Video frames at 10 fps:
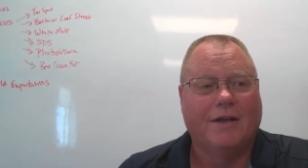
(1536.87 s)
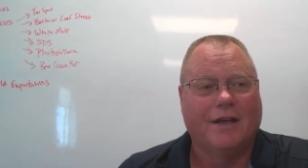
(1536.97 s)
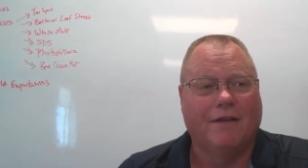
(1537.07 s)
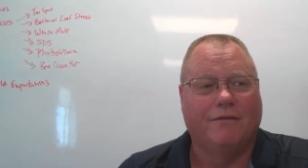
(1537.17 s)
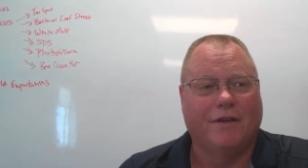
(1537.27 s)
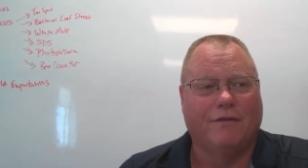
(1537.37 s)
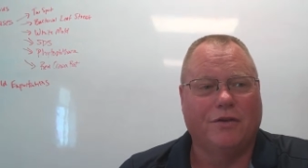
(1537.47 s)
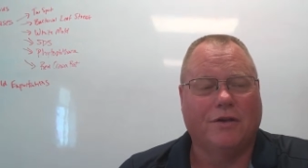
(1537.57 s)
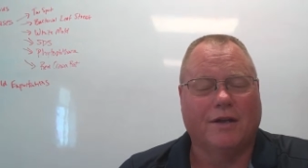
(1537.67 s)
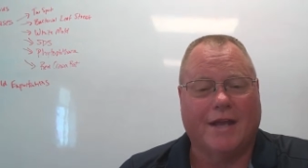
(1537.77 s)
If
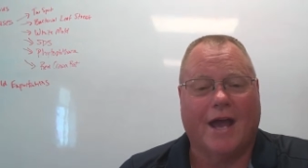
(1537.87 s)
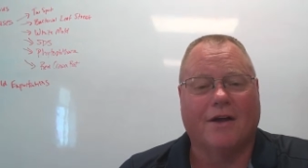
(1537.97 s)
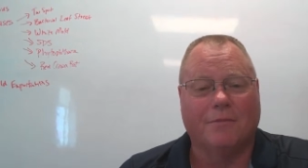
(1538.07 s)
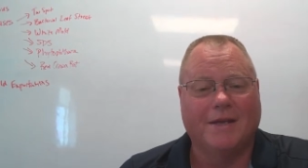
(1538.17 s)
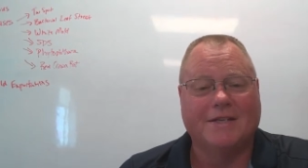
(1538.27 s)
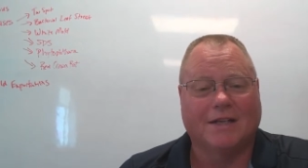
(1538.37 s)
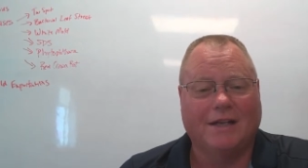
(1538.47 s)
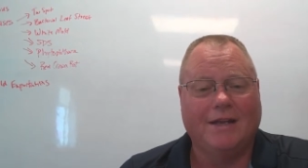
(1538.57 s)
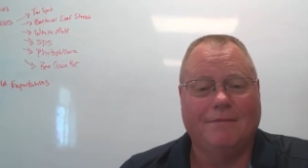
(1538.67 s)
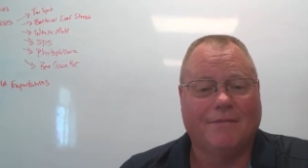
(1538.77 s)
you can count them
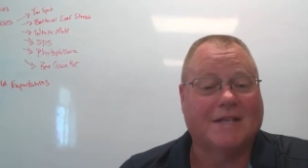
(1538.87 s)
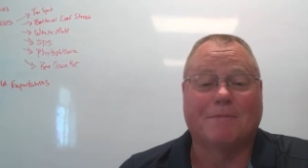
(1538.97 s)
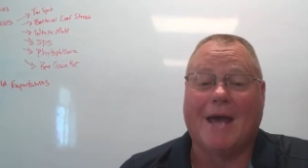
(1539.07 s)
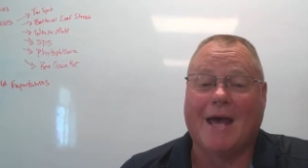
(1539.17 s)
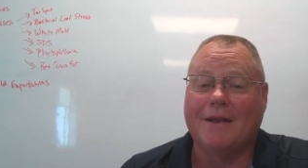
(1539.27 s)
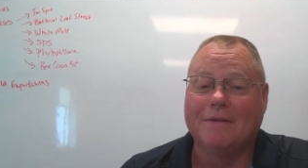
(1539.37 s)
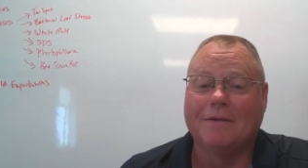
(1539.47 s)
easily, that's bad.